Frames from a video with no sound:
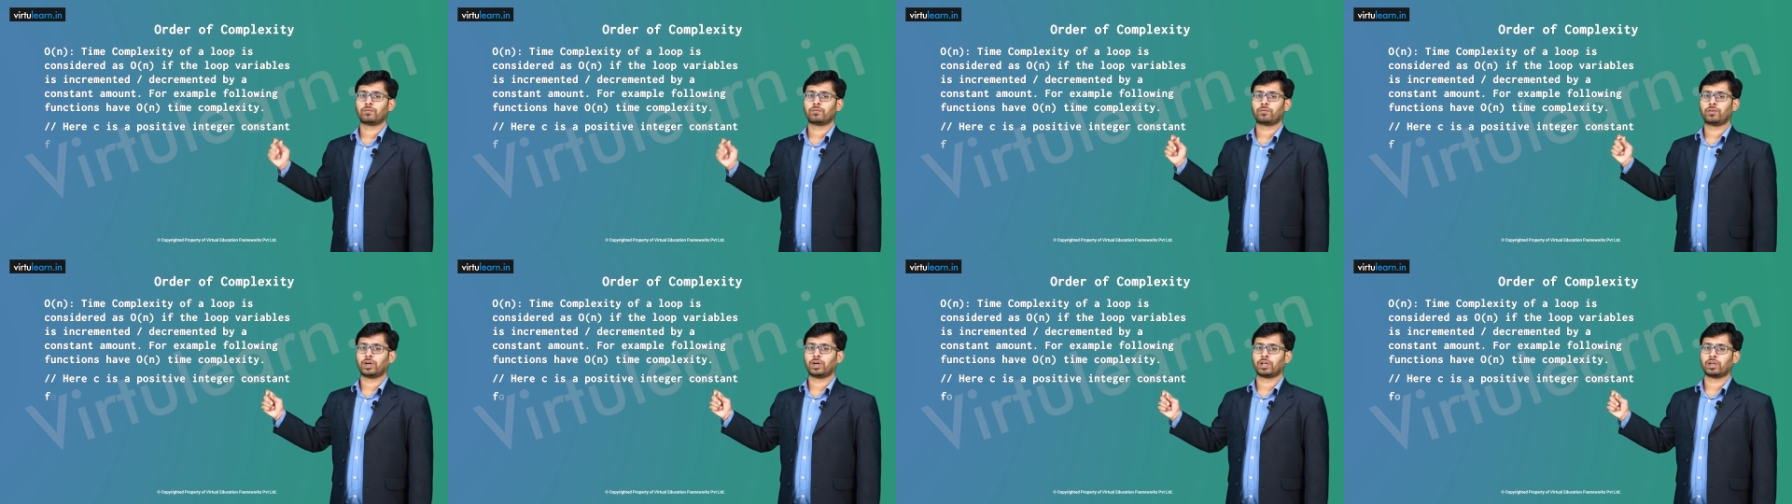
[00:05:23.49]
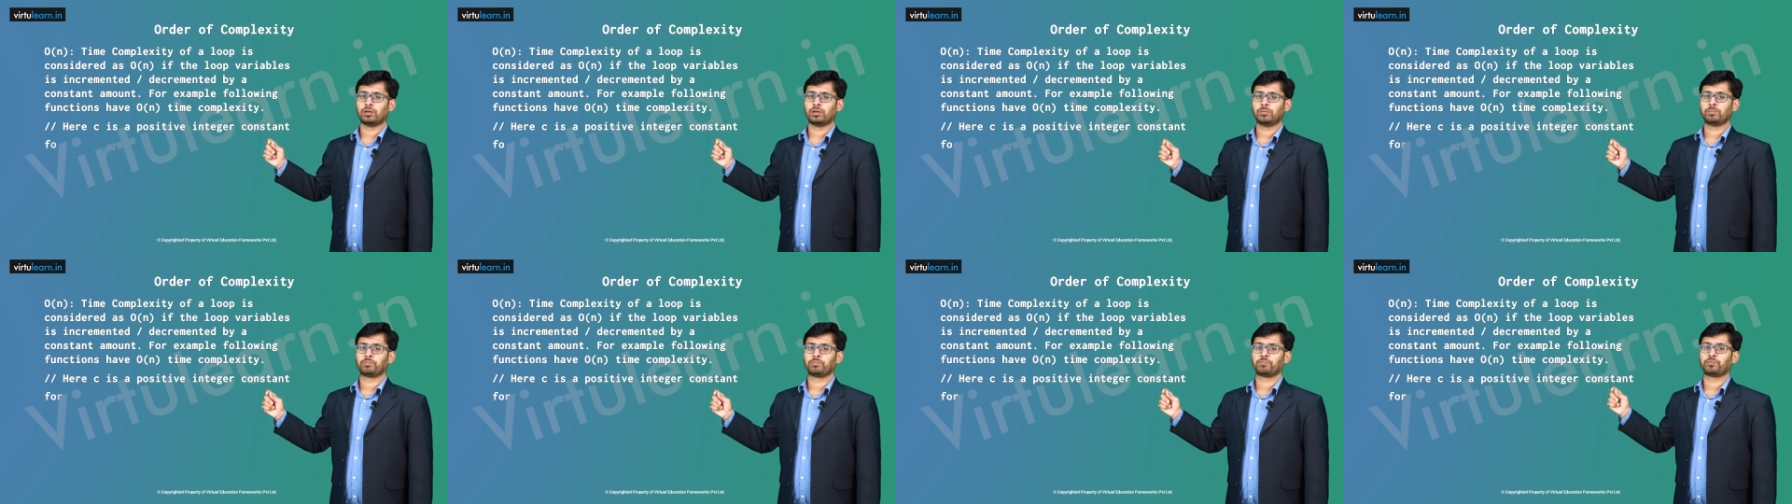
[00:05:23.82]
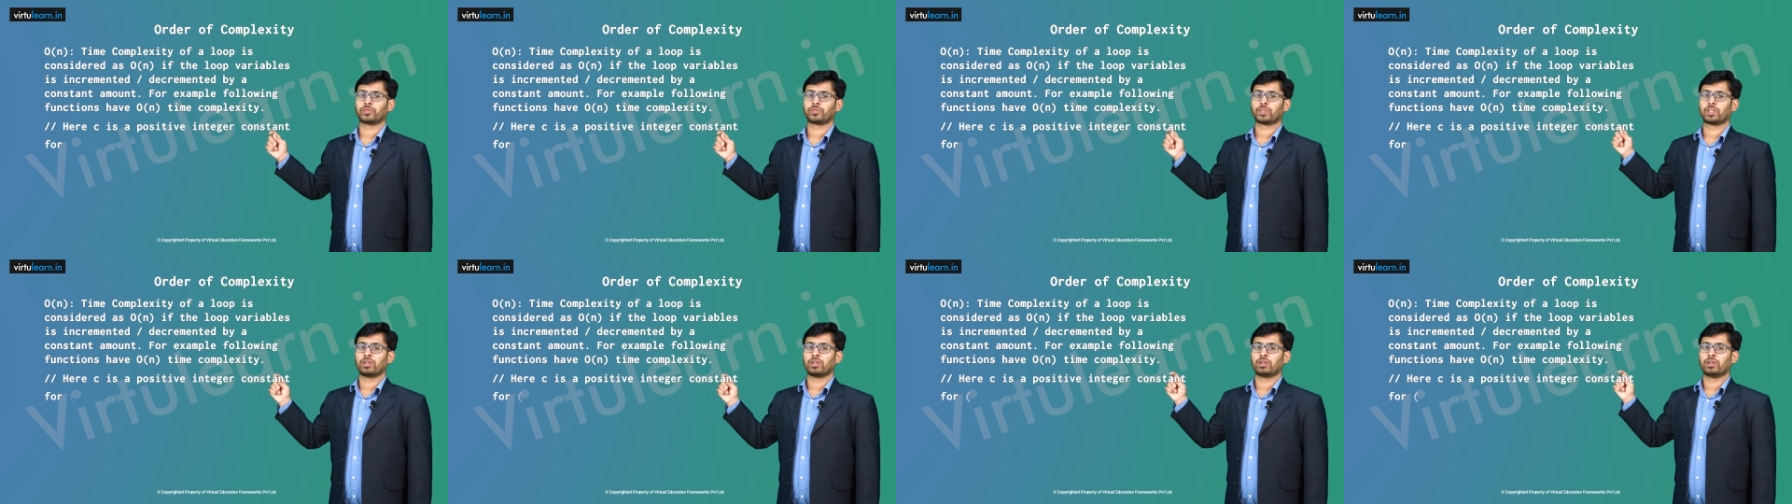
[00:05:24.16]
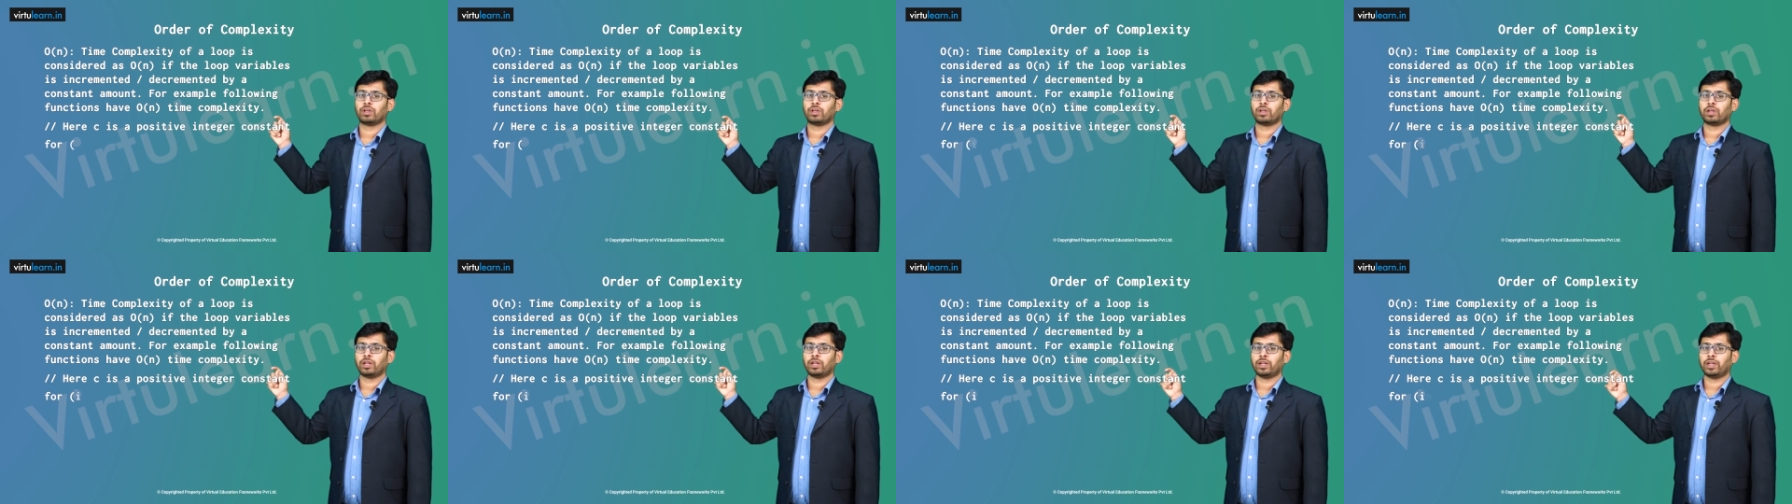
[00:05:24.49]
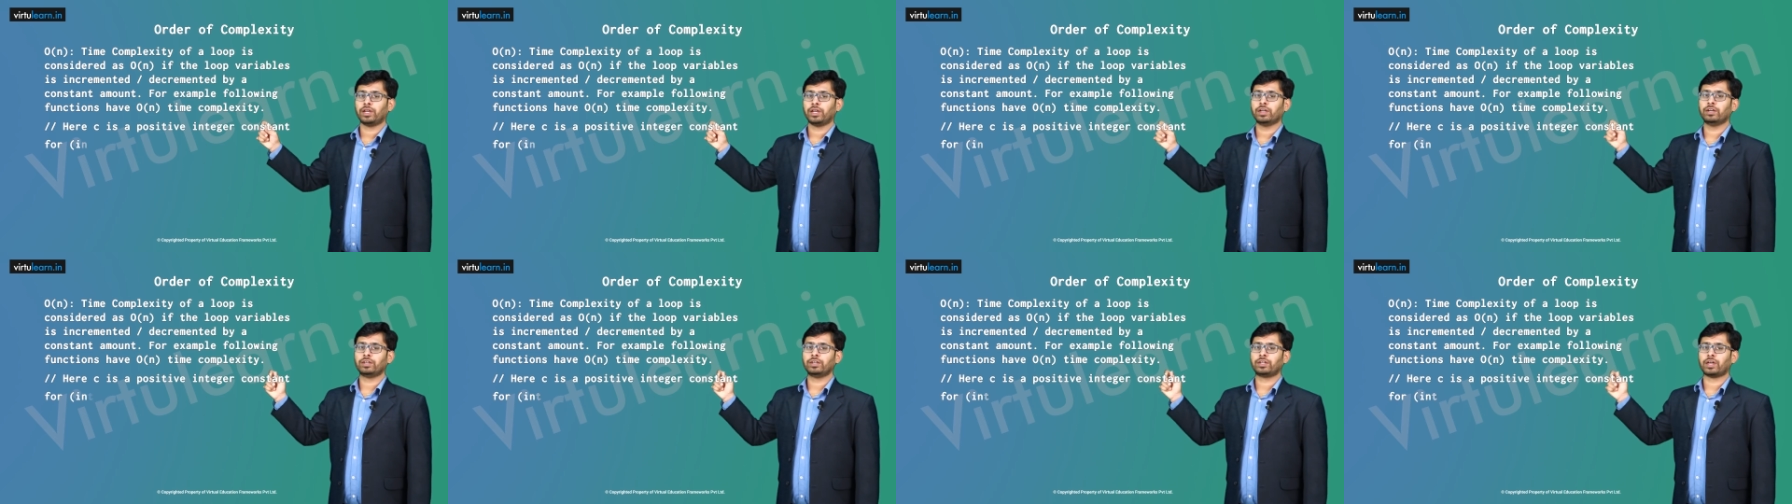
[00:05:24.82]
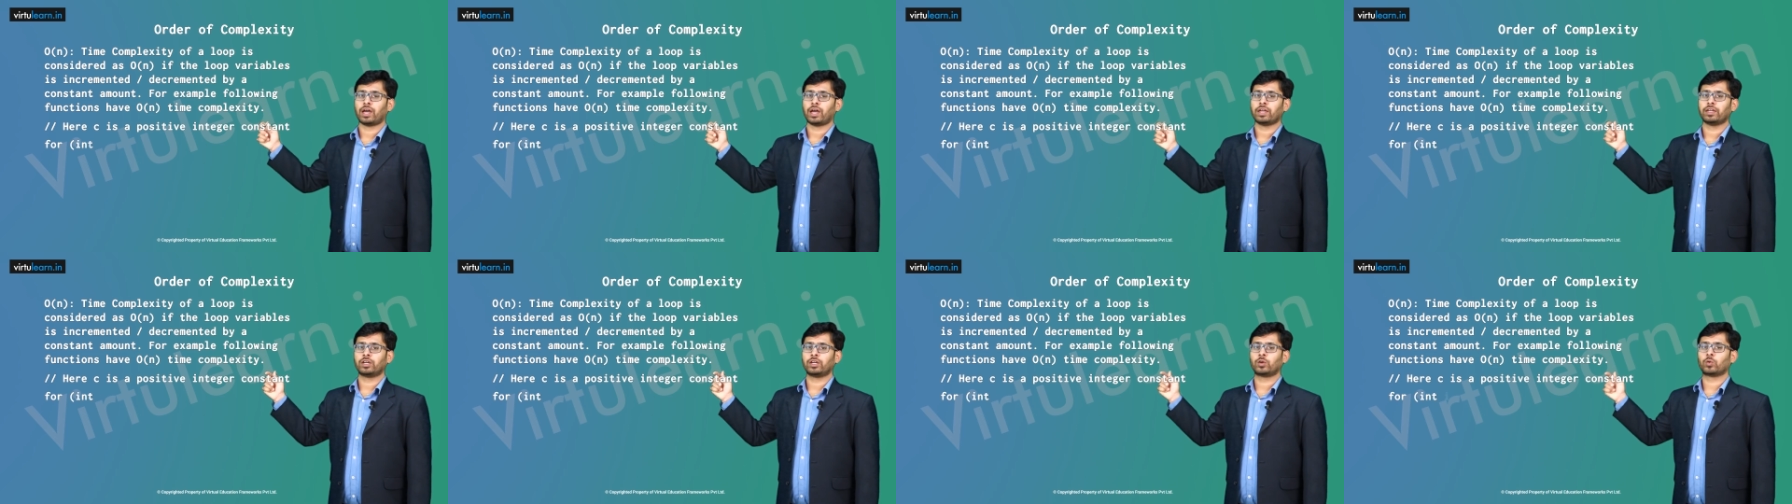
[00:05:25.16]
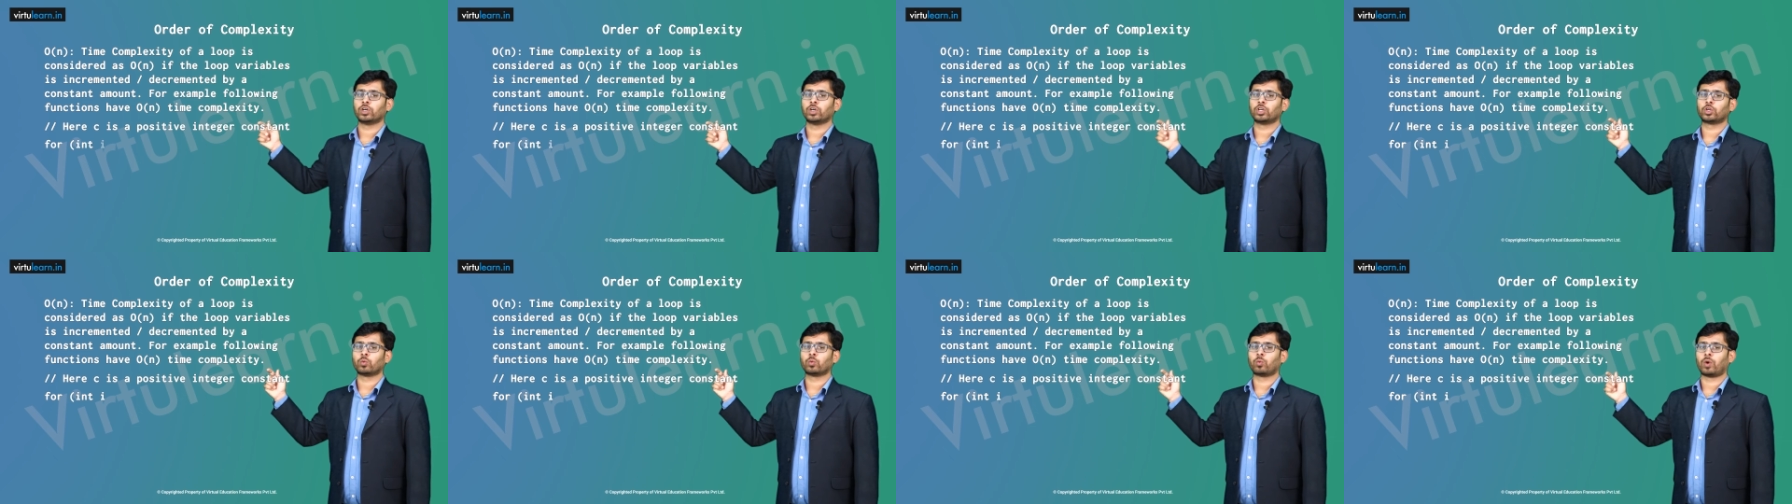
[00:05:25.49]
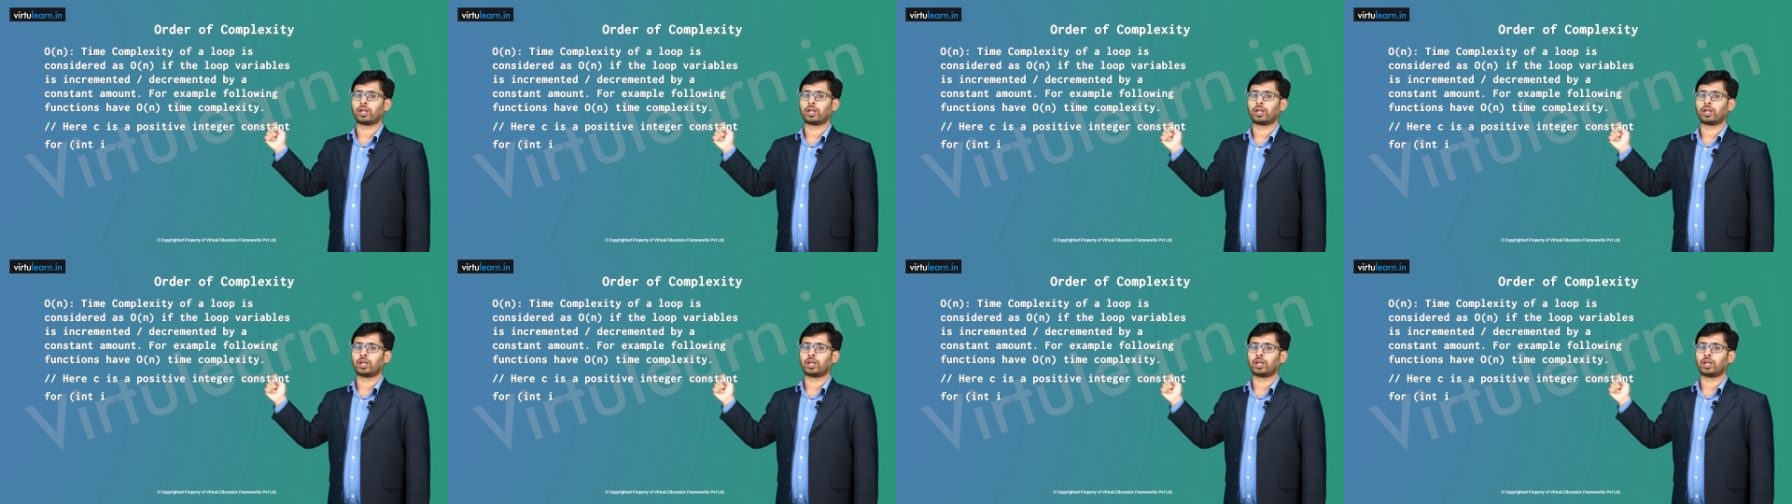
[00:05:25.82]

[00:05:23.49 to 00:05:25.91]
For int I equal to